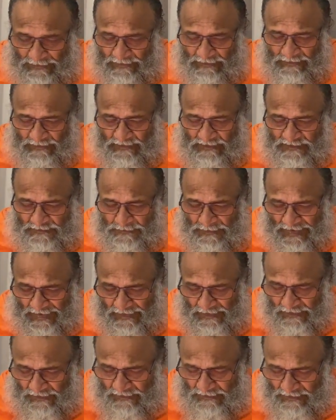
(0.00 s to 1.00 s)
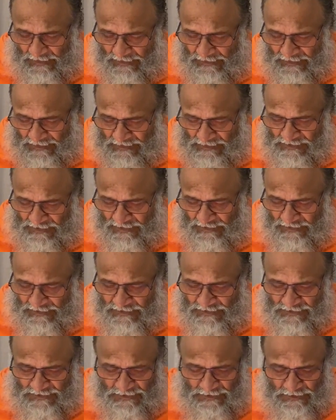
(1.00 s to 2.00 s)
in this manner the attention
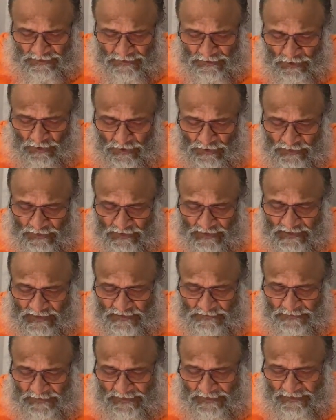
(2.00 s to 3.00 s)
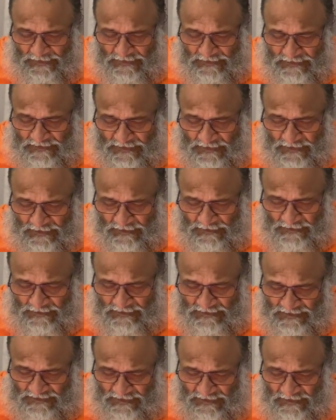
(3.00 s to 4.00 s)
is turned on the experiencer, the
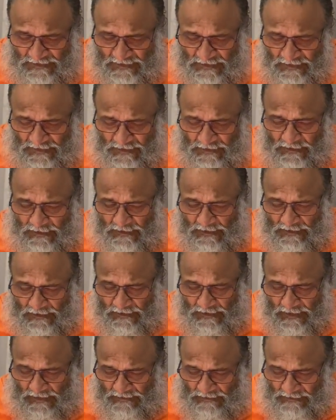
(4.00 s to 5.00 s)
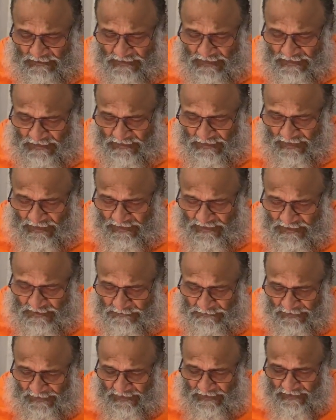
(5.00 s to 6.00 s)
seer, rather than the
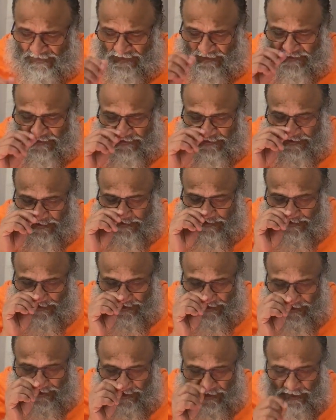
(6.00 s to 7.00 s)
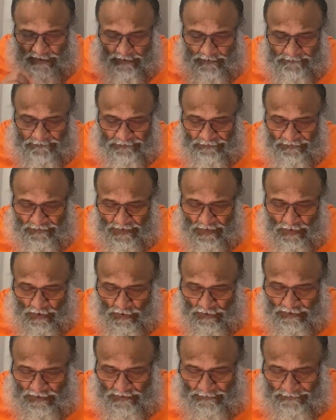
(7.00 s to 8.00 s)
experienced, the snake,
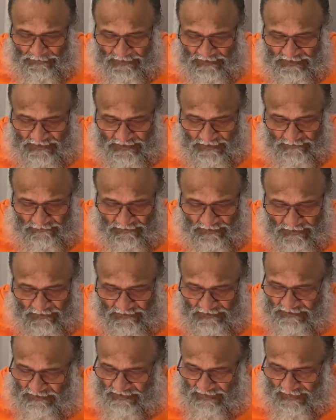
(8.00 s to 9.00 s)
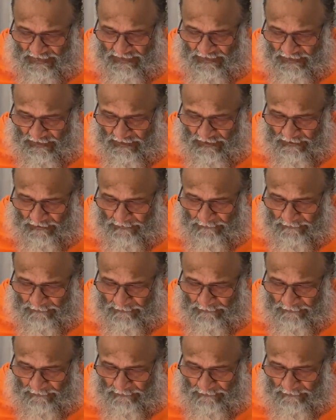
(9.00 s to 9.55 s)
on the perceiver, snake,